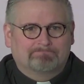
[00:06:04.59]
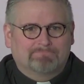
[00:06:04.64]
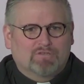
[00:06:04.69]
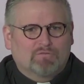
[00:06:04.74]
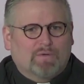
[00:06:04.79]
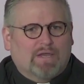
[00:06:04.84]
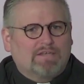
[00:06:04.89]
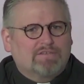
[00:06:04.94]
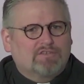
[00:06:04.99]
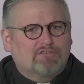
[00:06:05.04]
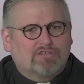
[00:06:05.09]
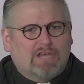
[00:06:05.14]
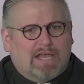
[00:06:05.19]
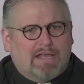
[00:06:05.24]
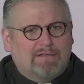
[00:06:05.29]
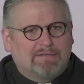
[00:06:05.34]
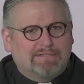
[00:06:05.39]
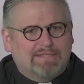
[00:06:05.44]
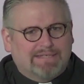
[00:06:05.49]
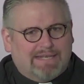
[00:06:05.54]
To raise a
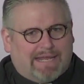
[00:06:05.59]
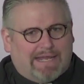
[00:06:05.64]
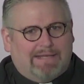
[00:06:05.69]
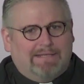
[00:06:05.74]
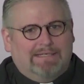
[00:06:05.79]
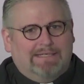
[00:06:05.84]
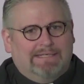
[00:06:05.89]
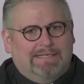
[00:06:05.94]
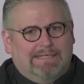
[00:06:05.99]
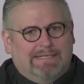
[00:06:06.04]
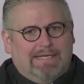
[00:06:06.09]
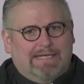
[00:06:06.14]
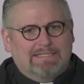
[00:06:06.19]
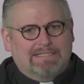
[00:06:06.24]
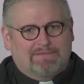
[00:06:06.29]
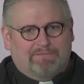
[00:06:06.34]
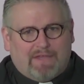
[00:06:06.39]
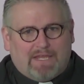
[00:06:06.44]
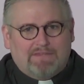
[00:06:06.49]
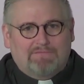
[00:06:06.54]
child today as
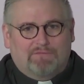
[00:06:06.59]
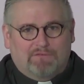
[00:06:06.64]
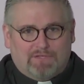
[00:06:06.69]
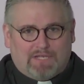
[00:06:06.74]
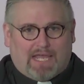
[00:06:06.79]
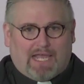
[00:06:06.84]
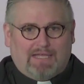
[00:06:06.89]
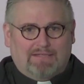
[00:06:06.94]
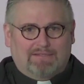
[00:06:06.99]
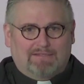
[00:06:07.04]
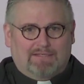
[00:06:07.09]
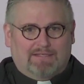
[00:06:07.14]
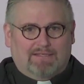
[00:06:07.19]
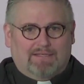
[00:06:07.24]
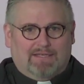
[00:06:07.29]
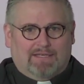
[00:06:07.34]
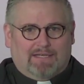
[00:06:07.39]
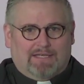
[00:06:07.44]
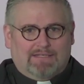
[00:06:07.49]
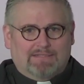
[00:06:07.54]
a faithful Catholic
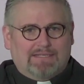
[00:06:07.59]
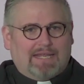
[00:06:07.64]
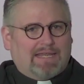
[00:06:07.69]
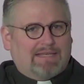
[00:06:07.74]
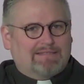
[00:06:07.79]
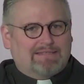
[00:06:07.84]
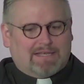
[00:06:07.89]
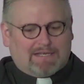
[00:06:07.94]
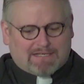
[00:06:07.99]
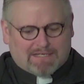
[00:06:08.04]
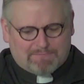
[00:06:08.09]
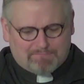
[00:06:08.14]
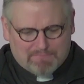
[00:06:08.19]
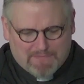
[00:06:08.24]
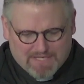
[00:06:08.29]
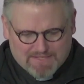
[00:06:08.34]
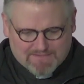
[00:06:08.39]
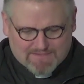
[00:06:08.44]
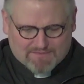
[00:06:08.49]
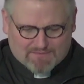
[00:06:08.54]
takes a
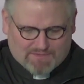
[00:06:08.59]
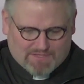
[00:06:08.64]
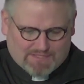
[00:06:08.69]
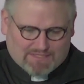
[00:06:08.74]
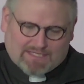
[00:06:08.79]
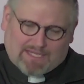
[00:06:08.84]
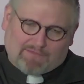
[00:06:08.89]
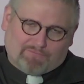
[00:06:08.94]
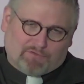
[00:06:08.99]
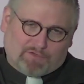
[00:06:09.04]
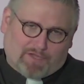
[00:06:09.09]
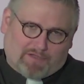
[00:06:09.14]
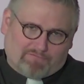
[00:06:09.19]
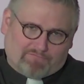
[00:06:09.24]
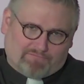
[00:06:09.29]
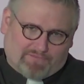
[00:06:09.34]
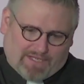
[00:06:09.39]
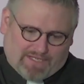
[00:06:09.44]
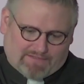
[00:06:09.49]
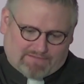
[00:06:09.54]
commensurate level of
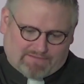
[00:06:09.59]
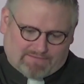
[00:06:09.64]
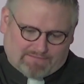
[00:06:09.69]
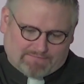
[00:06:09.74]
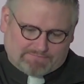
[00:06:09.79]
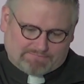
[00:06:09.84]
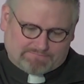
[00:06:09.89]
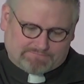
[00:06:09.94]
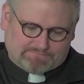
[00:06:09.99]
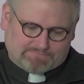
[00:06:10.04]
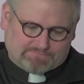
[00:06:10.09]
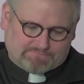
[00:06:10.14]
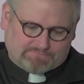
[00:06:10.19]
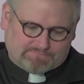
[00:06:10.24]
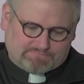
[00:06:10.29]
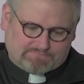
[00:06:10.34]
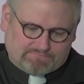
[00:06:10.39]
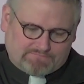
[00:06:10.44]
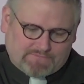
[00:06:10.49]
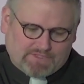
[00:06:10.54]
faith.
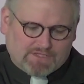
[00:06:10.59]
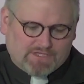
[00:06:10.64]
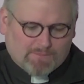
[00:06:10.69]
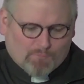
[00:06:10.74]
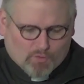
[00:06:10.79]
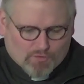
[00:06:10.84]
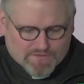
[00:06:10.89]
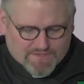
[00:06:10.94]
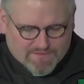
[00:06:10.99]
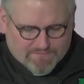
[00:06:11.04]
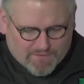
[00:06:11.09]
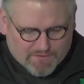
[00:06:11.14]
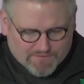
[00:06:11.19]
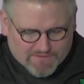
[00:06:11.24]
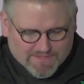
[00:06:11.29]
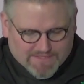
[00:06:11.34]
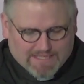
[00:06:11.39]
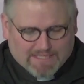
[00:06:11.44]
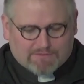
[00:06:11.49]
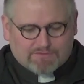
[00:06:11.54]
The more severe
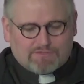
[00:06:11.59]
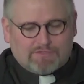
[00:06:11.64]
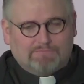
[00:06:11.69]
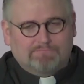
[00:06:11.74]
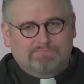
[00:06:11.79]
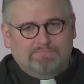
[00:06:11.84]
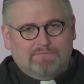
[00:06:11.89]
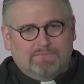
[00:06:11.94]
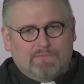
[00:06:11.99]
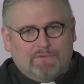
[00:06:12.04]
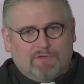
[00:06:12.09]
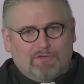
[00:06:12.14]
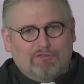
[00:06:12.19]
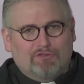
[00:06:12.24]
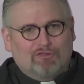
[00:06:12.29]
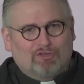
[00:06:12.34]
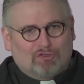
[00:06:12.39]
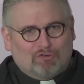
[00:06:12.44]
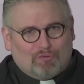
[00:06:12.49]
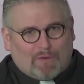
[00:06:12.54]
the danger,
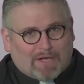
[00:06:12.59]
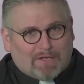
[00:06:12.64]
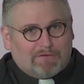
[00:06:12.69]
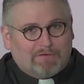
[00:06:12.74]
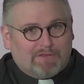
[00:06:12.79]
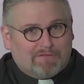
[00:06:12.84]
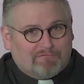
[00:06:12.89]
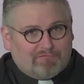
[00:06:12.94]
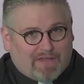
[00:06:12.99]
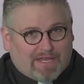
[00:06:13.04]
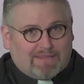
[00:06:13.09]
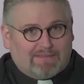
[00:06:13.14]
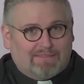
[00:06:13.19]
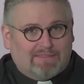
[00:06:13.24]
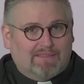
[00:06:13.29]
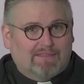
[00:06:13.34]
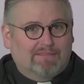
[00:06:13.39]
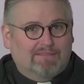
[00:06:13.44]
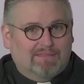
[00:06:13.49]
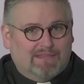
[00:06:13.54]
the greater the
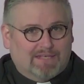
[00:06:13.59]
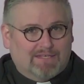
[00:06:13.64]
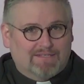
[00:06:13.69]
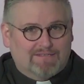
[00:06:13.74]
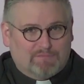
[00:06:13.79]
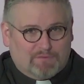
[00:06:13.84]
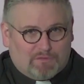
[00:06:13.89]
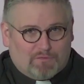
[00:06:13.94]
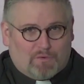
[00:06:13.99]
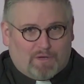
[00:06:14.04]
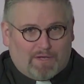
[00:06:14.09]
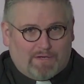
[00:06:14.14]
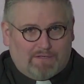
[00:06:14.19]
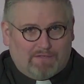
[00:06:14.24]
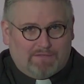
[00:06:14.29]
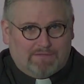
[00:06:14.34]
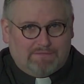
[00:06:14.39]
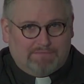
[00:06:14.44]
faith that is required.